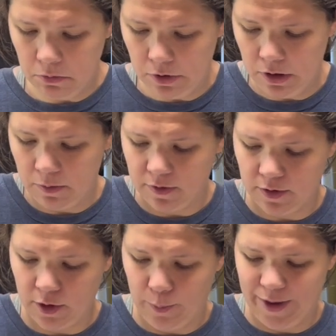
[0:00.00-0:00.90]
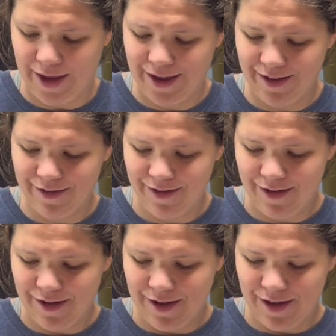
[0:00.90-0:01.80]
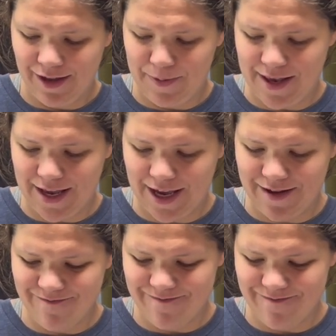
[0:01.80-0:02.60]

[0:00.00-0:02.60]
That was a little big. Give me a second.